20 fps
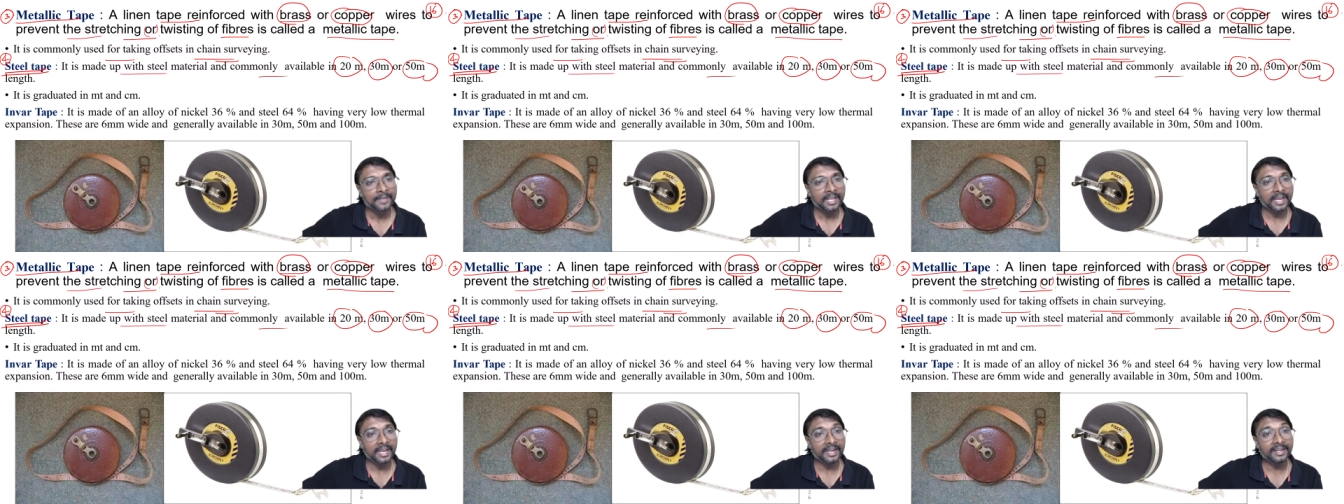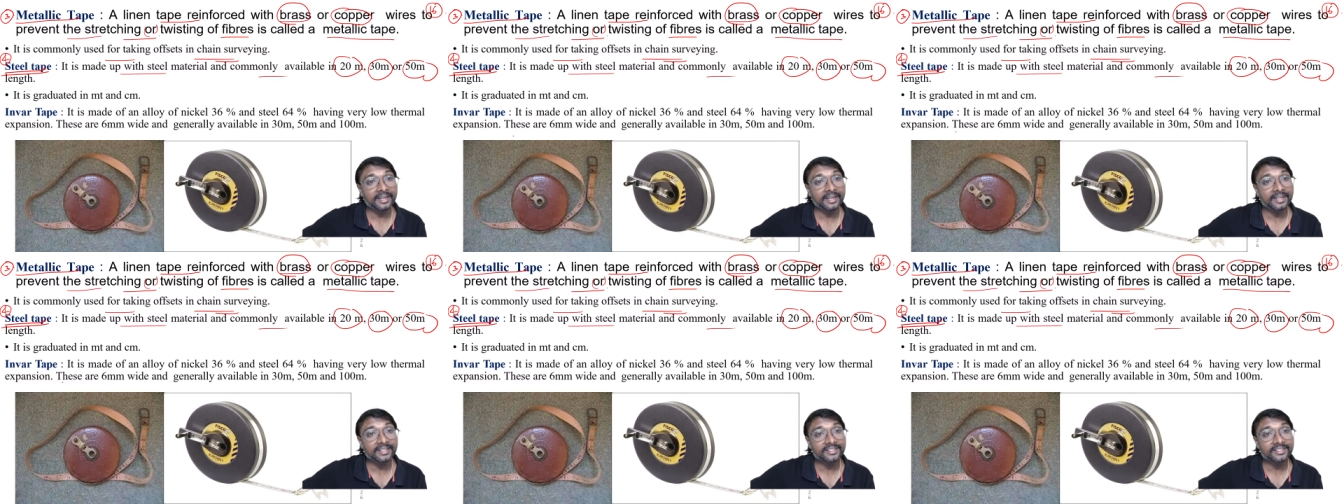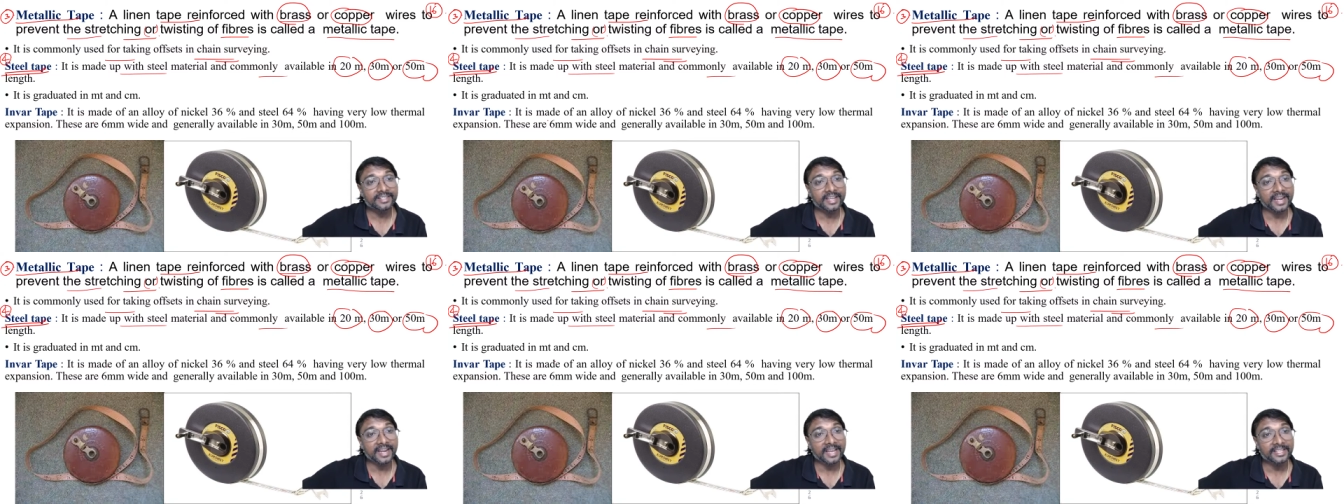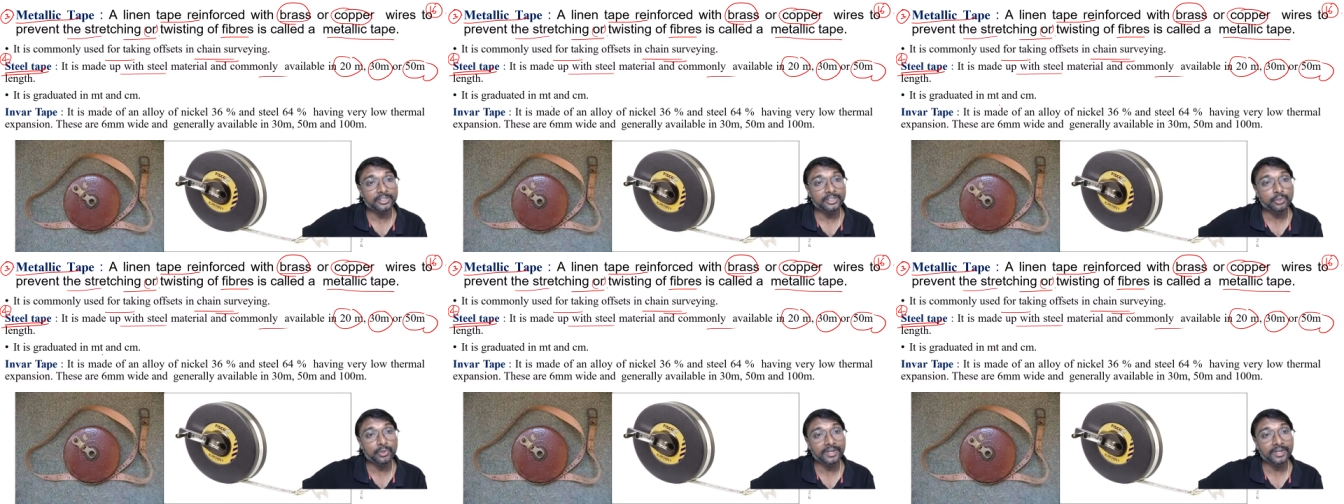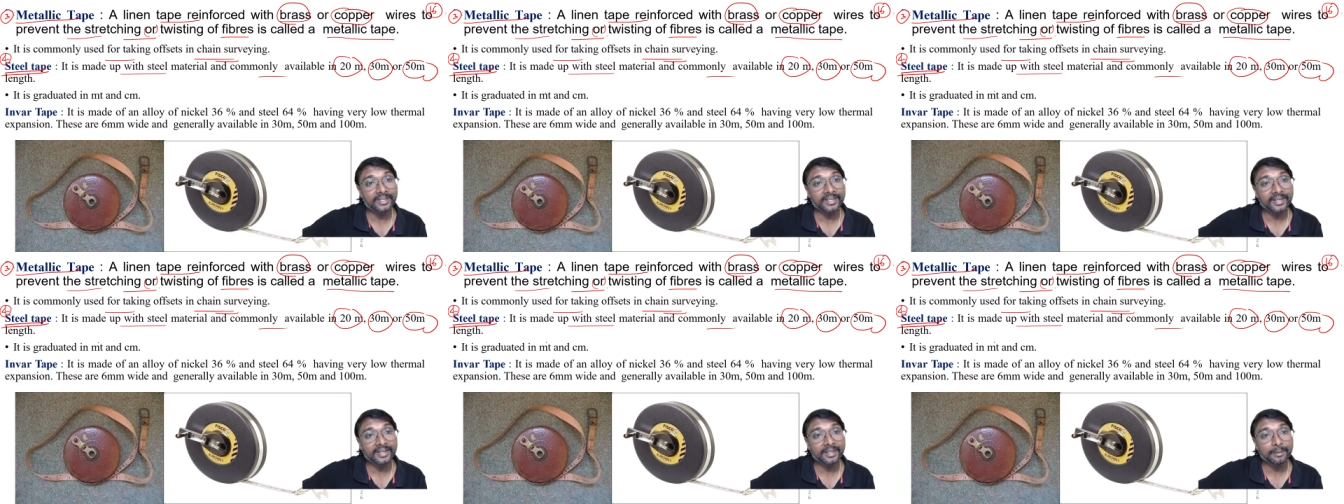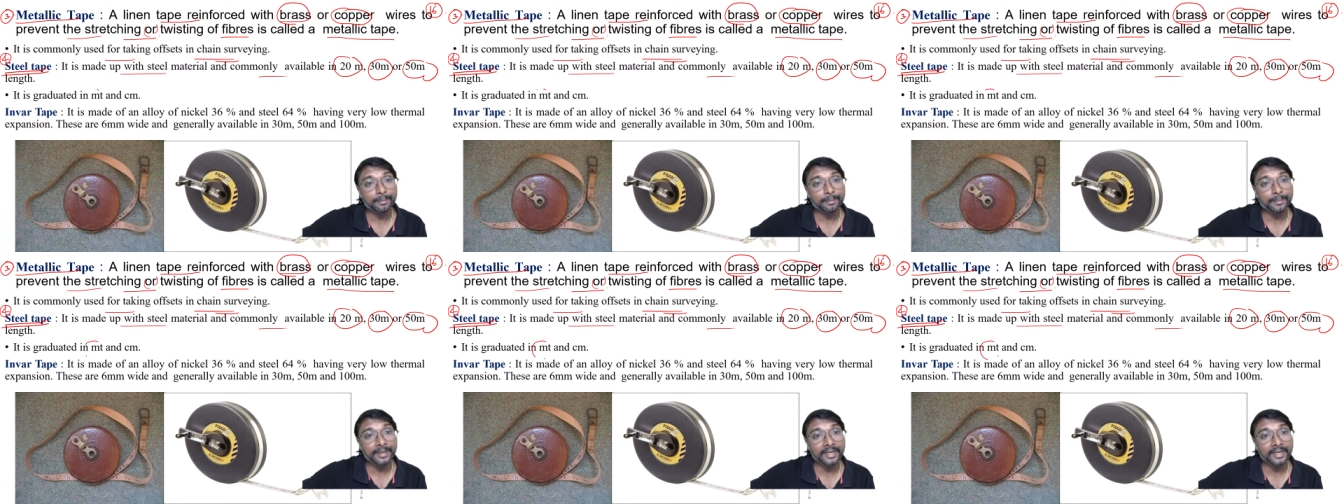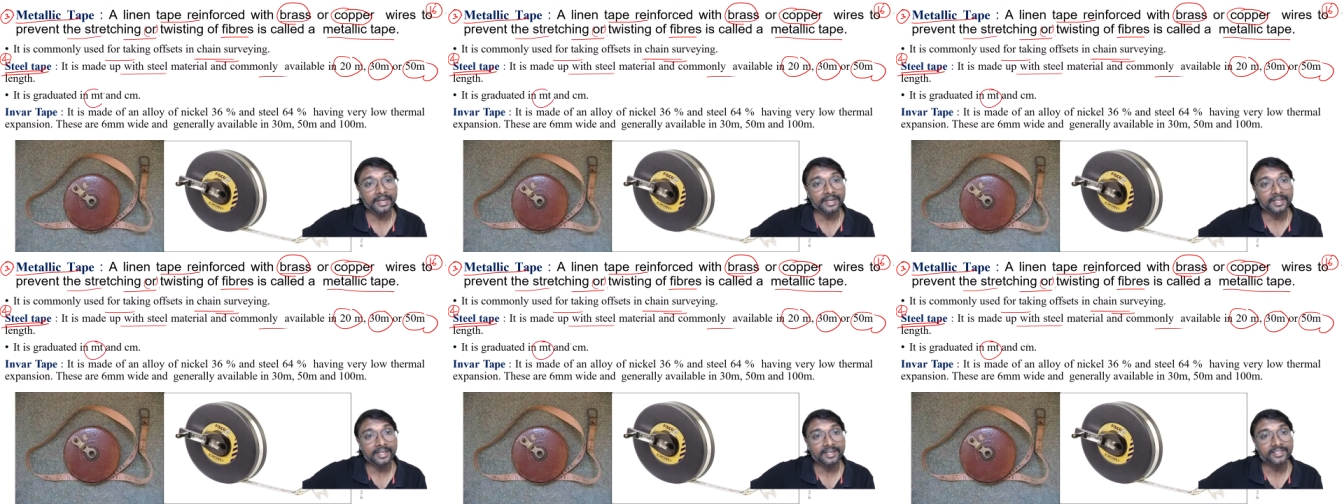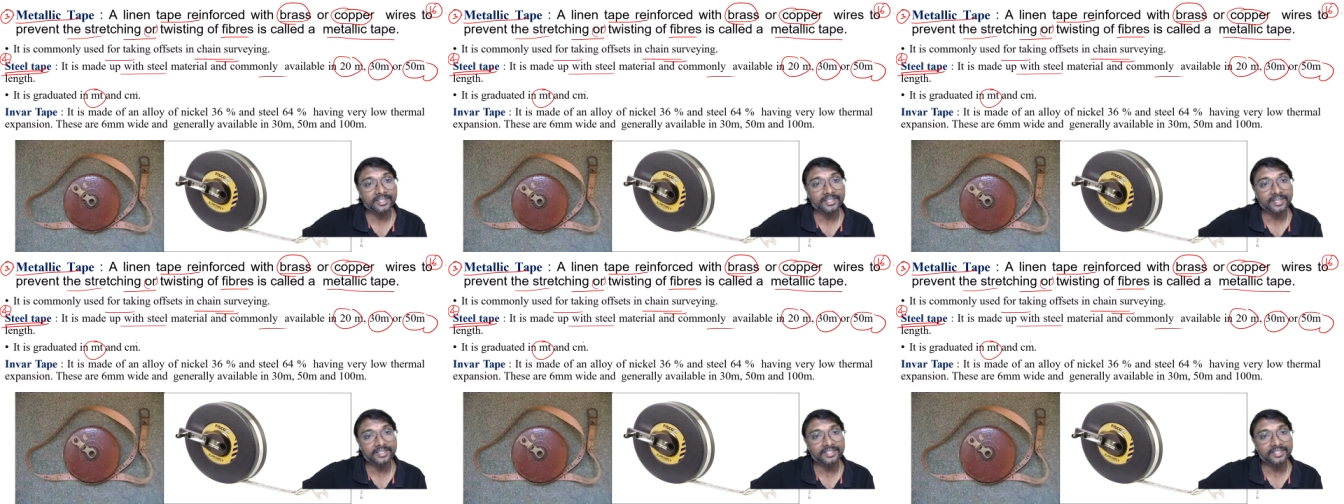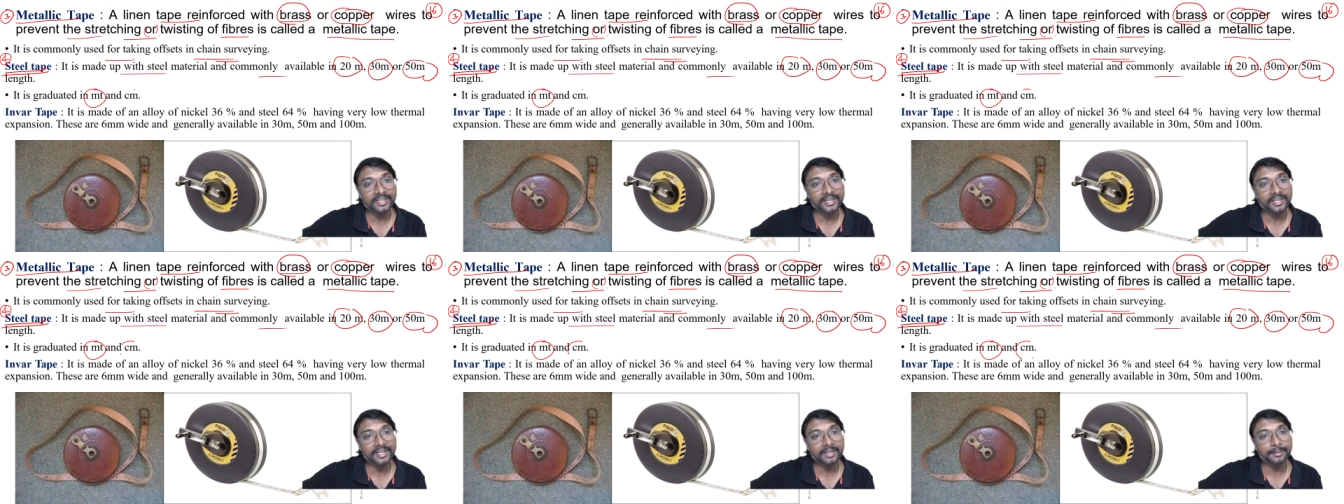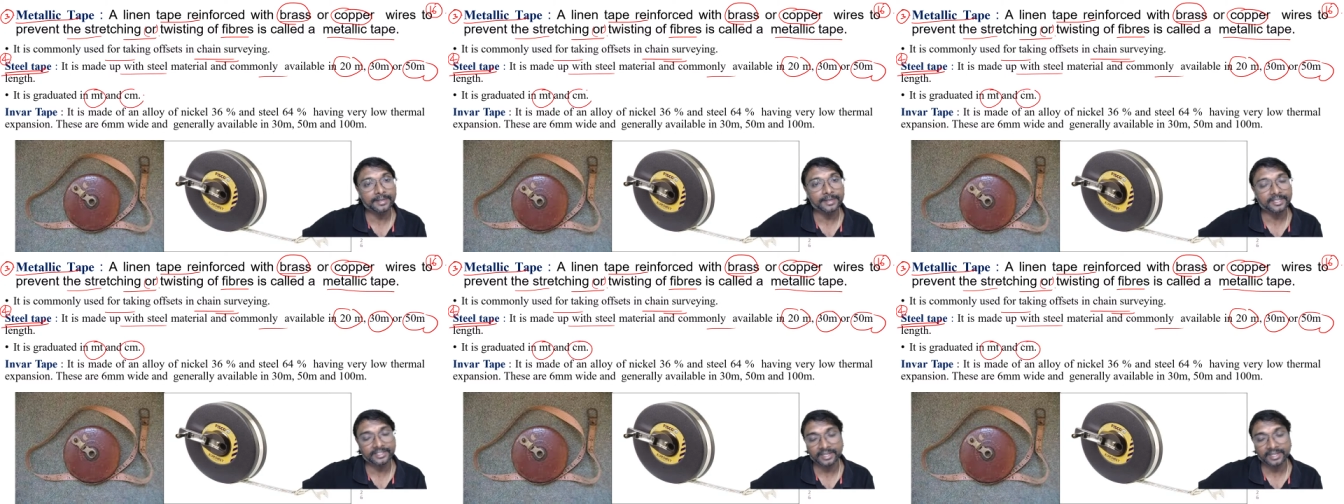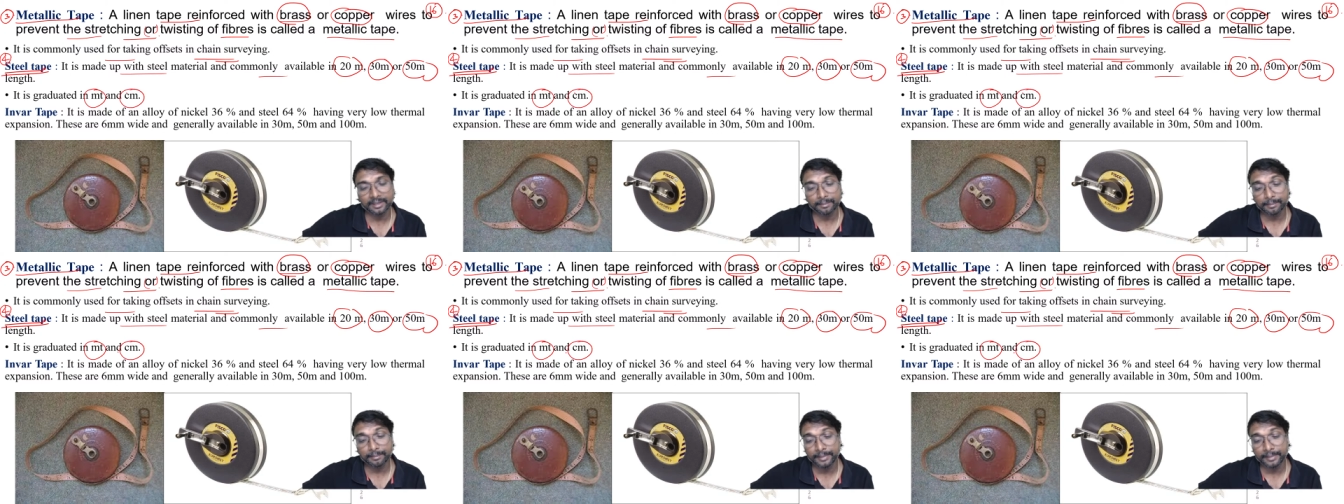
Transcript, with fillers: And it is graduated in meters and centimeters, right?